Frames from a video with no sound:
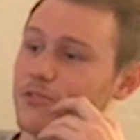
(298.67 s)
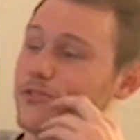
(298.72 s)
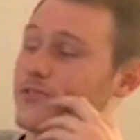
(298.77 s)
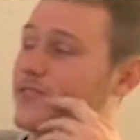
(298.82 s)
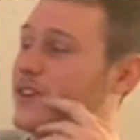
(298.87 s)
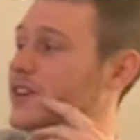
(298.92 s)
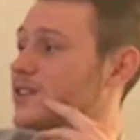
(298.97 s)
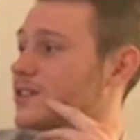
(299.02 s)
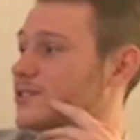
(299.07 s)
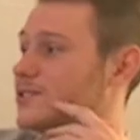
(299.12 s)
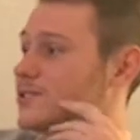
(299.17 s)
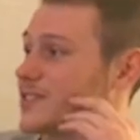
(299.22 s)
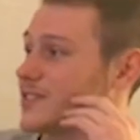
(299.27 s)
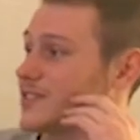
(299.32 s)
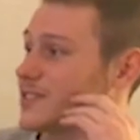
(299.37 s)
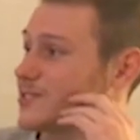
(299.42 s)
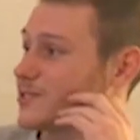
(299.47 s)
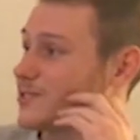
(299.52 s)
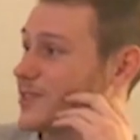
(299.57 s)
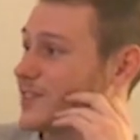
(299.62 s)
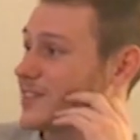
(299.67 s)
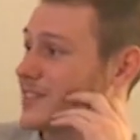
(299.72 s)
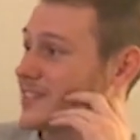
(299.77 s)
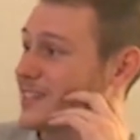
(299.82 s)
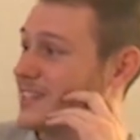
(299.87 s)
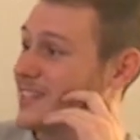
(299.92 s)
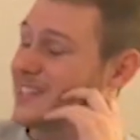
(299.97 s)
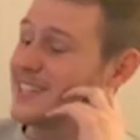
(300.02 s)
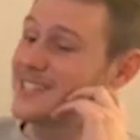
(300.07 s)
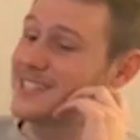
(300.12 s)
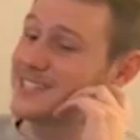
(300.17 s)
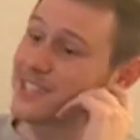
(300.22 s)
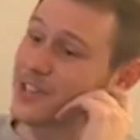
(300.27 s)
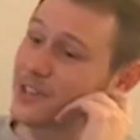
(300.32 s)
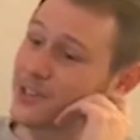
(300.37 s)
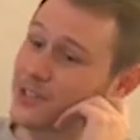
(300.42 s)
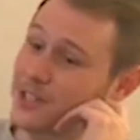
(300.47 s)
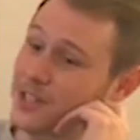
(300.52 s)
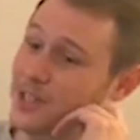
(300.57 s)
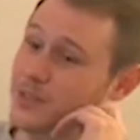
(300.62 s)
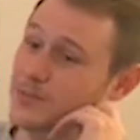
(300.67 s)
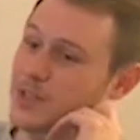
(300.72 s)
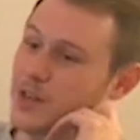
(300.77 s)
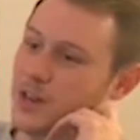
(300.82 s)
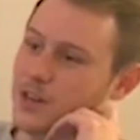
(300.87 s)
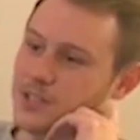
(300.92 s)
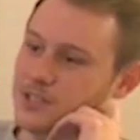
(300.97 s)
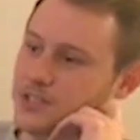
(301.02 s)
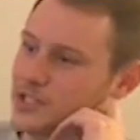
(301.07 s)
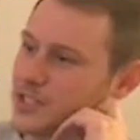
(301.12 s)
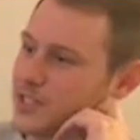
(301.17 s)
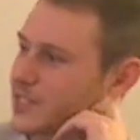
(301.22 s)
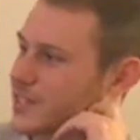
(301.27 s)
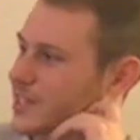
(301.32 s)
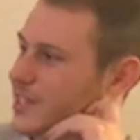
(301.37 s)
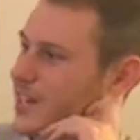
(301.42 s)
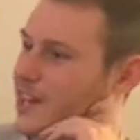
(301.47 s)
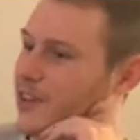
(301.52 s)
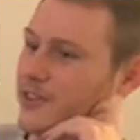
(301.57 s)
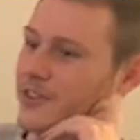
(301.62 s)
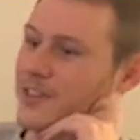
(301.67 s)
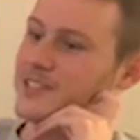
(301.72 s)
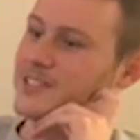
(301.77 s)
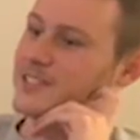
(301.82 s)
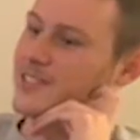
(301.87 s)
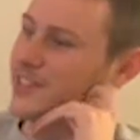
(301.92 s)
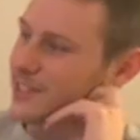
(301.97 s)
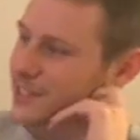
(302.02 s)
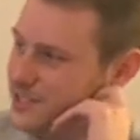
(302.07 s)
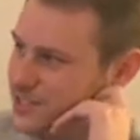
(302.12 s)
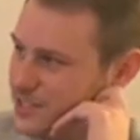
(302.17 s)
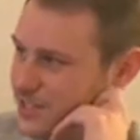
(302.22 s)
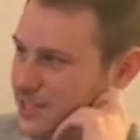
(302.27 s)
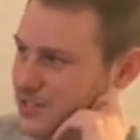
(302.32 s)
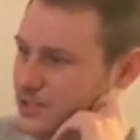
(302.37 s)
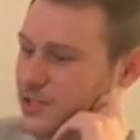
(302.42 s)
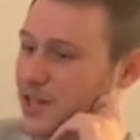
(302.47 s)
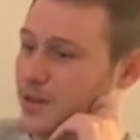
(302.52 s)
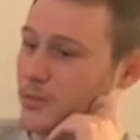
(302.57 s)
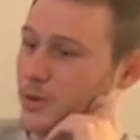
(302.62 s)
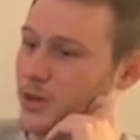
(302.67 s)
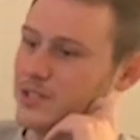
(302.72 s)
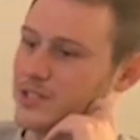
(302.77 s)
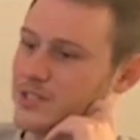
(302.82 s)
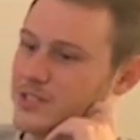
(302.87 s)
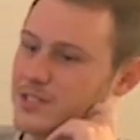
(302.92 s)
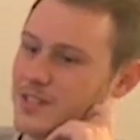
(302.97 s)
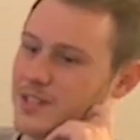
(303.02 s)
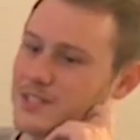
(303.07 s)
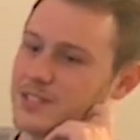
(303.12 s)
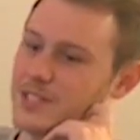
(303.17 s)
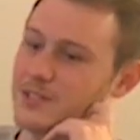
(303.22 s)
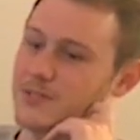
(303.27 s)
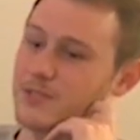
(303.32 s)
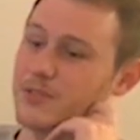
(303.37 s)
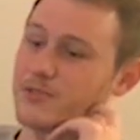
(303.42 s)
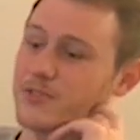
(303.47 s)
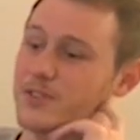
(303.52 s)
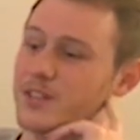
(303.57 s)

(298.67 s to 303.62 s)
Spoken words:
a fuck who's in his way. He's going up, talking shit to Kyrie, talking shit to Draymond, just doesn't give a